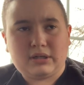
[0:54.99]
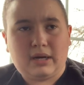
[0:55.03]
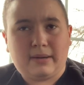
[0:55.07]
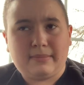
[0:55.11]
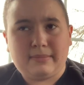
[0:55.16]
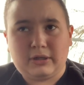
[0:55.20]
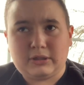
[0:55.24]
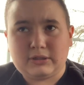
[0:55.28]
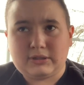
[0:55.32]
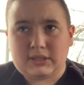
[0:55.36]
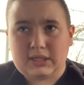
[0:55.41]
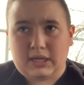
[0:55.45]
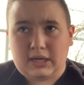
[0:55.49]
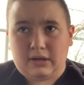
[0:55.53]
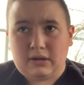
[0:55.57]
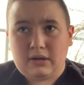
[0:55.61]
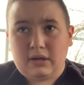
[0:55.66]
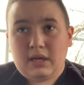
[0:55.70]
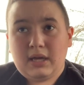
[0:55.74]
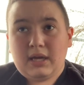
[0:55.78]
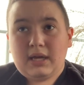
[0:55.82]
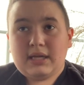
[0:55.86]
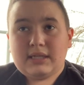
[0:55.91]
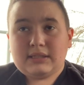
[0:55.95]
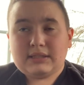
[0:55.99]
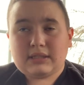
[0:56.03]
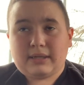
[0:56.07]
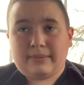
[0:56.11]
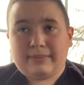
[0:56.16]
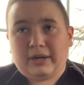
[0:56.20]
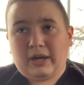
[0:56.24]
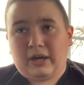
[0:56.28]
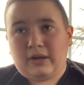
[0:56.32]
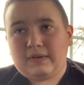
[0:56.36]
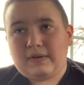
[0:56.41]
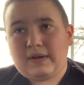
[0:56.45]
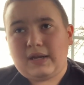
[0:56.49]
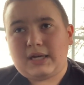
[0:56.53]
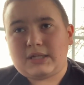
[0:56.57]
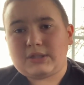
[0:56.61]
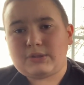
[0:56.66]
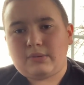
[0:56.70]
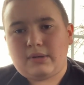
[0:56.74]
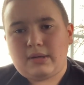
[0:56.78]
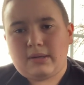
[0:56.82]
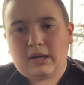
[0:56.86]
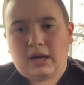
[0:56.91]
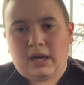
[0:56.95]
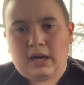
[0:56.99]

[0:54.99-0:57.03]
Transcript: Come out It's coming out next week.